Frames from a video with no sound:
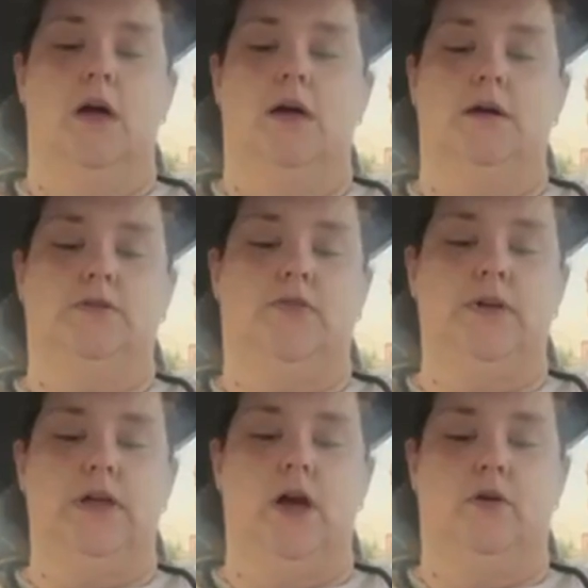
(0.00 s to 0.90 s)
It's
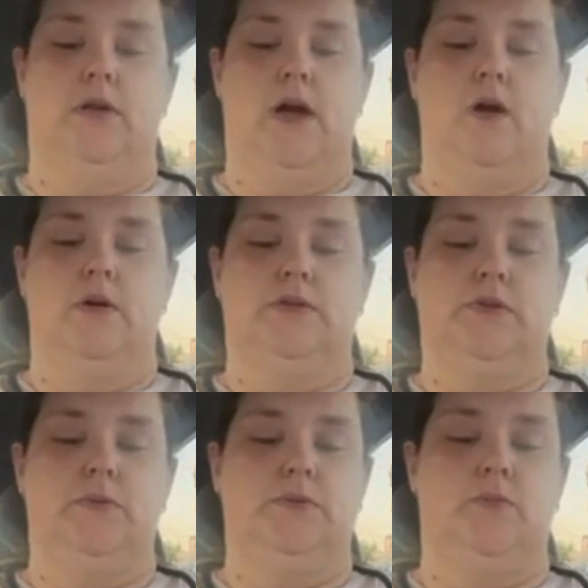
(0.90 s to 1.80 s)
funny how now it
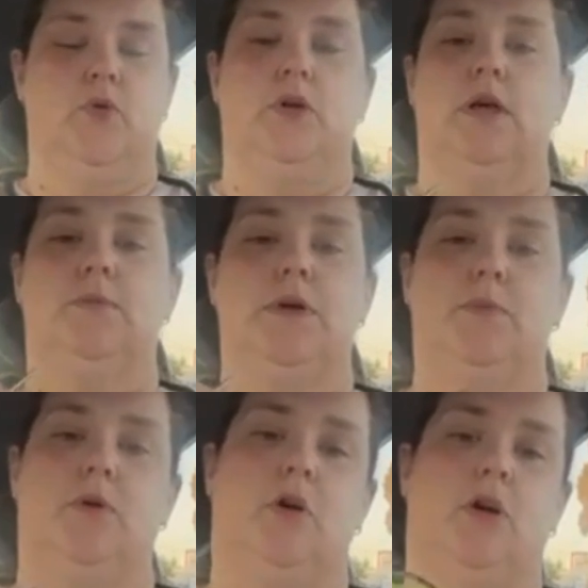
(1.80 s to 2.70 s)
seems more like
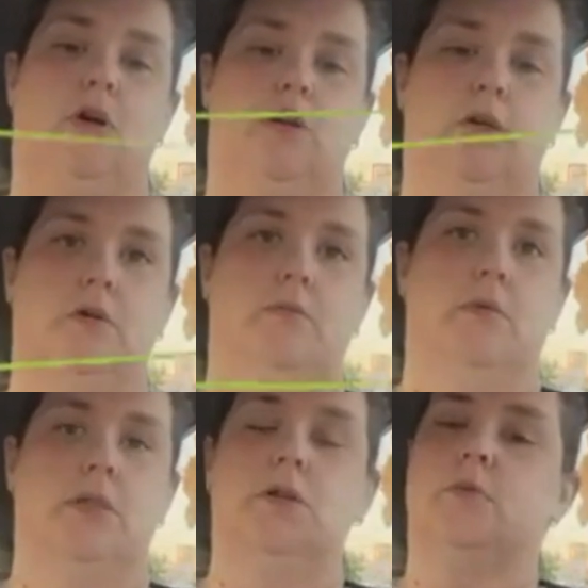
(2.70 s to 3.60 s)
people are
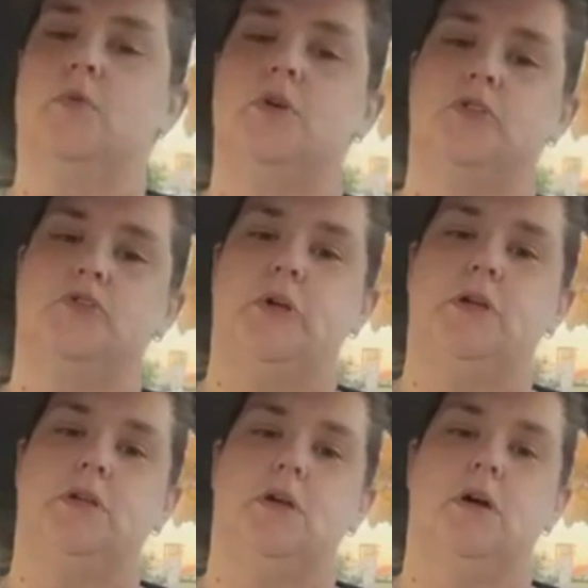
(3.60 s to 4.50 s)
a little more
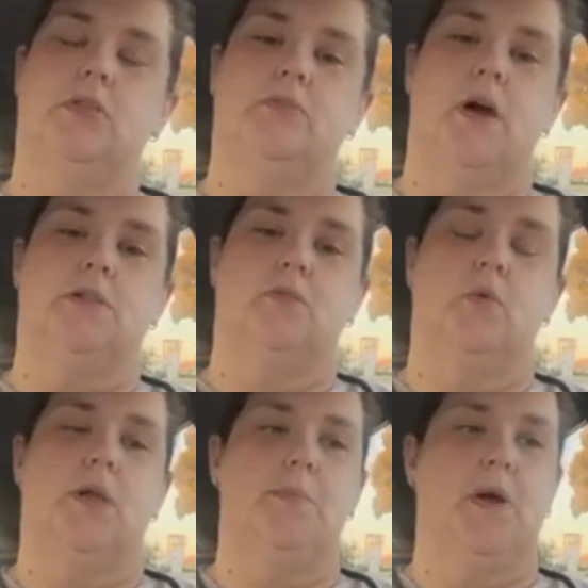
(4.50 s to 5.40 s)
understanding of the fact of
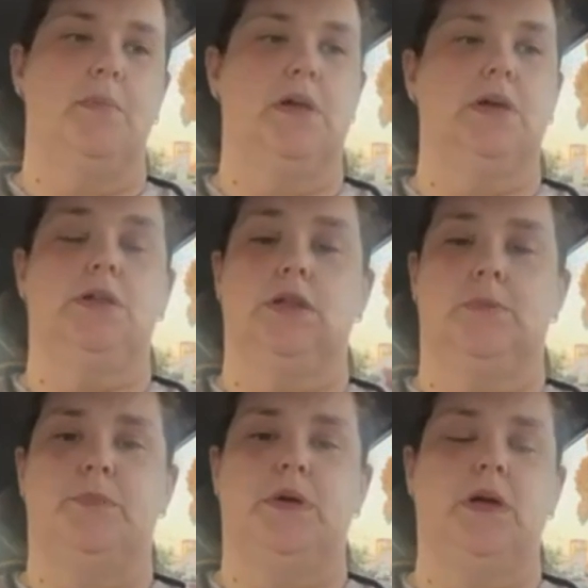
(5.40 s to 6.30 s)
when I'm coming in
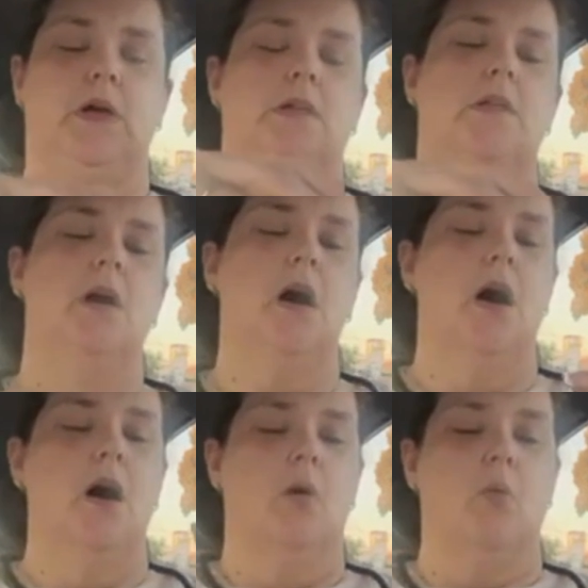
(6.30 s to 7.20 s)
limping and
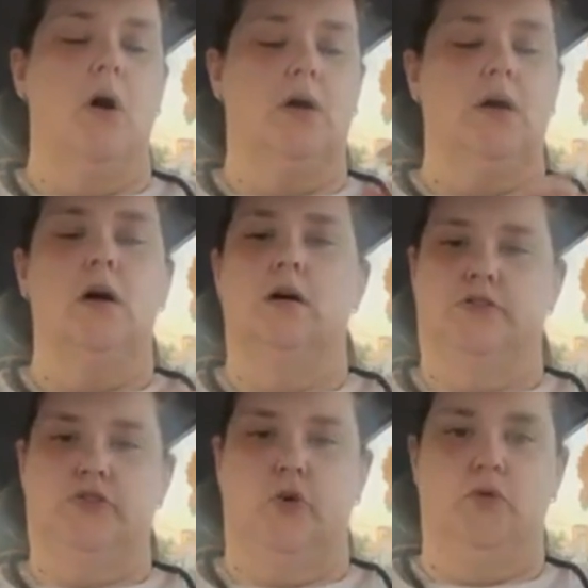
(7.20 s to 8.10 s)
walking
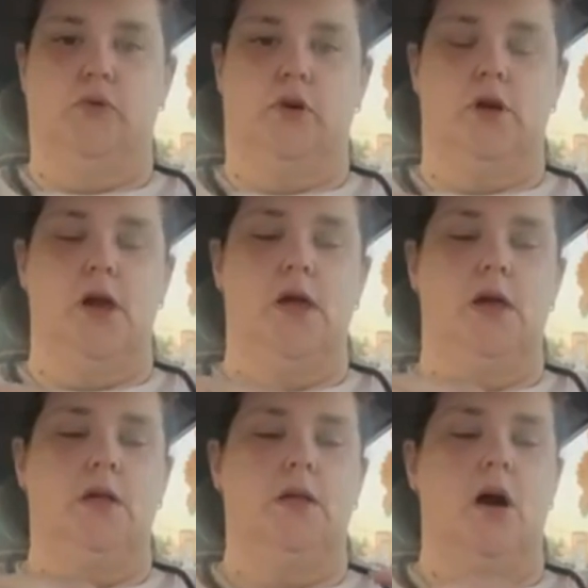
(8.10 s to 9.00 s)
hunched over
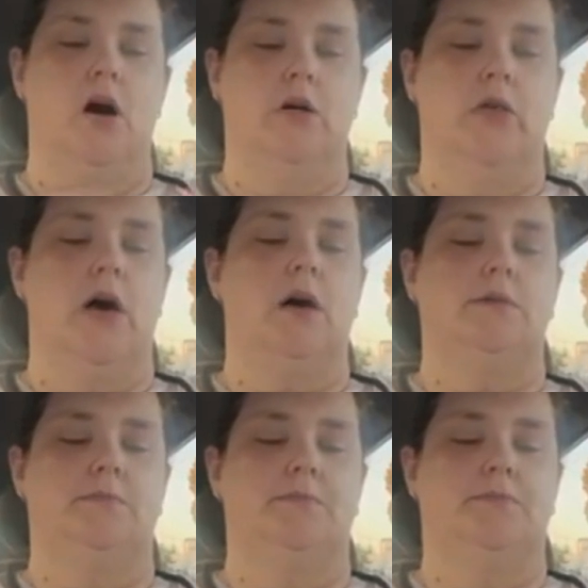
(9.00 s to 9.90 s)
and all that.
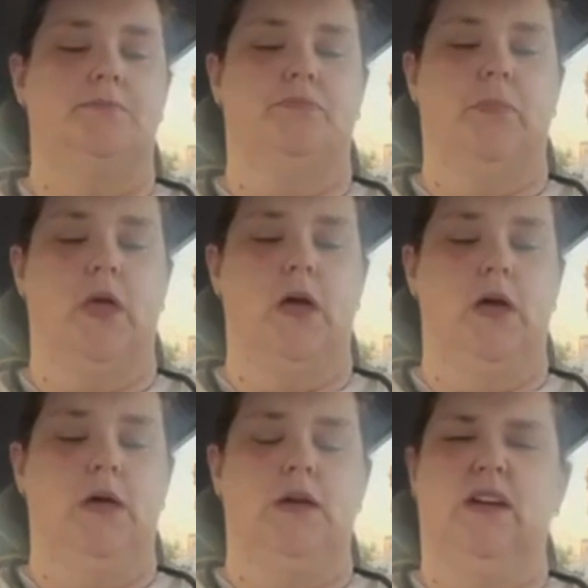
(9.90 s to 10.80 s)

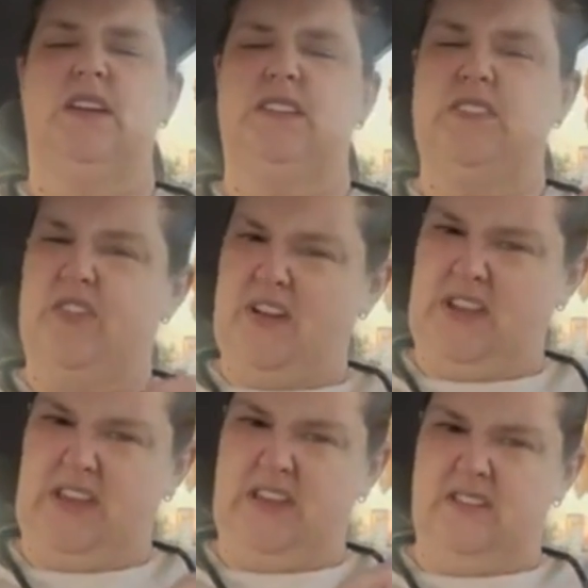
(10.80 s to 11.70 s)
It's
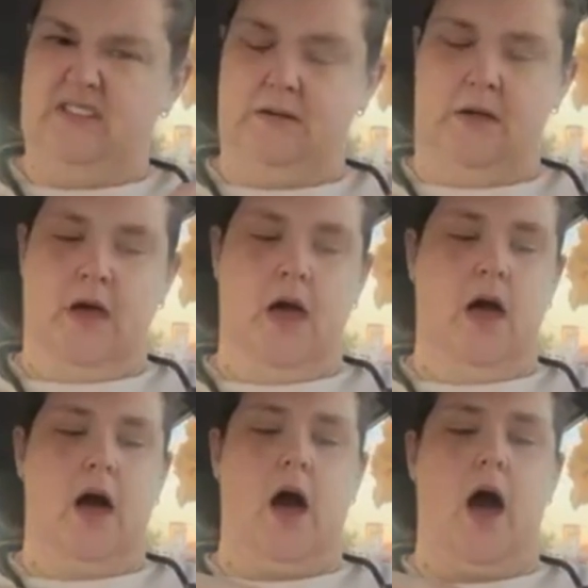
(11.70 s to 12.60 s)
funny.
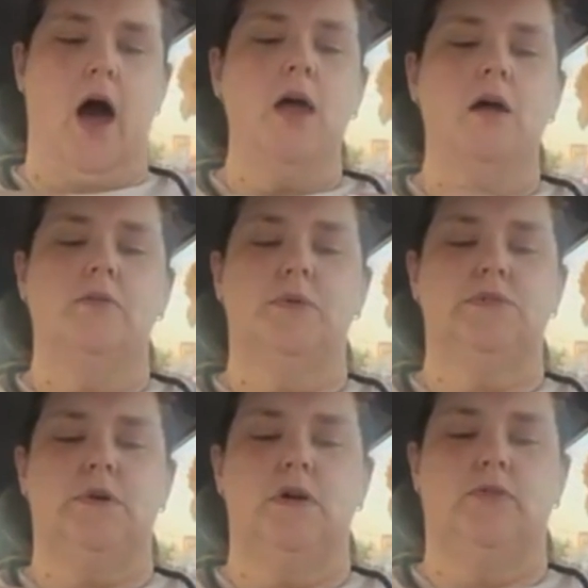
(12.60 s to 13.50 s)
I have been
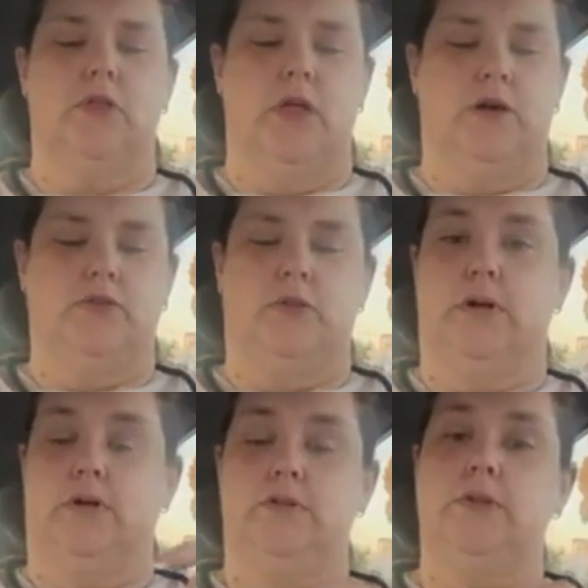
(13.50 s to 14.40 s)
saying for the last 3
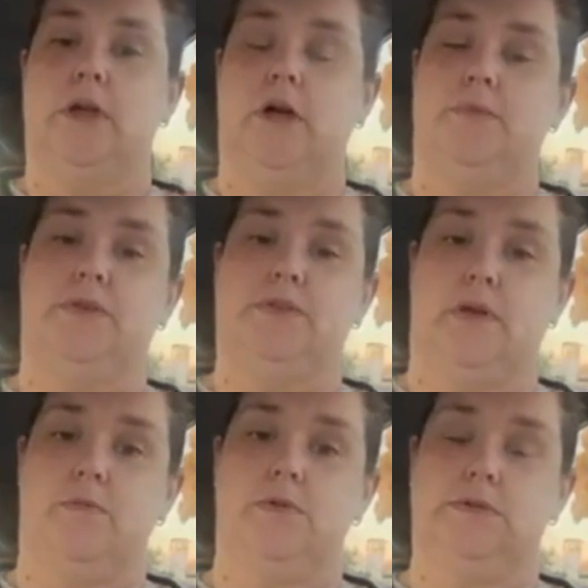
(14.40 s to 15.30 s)
years that I am
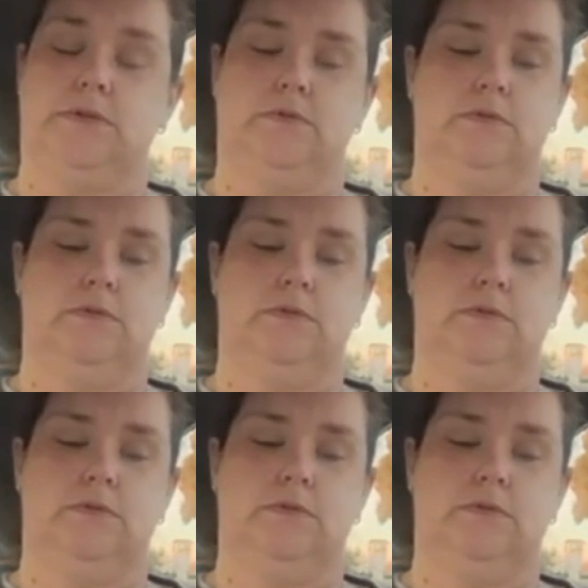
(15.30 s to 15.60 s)
disabled,